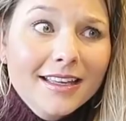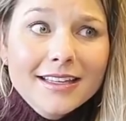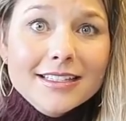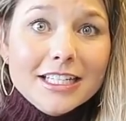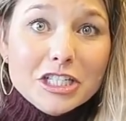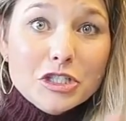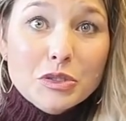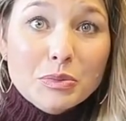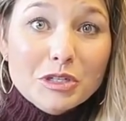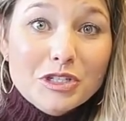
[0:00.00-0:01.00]
It's like a
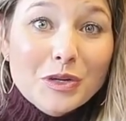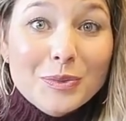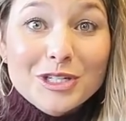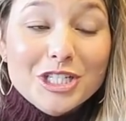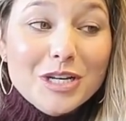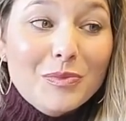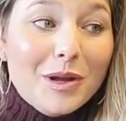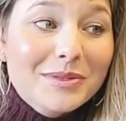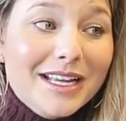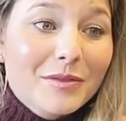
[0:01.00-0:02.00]
super, super cheap
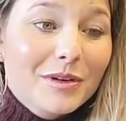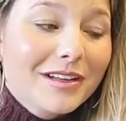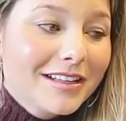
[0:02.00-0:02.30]
website.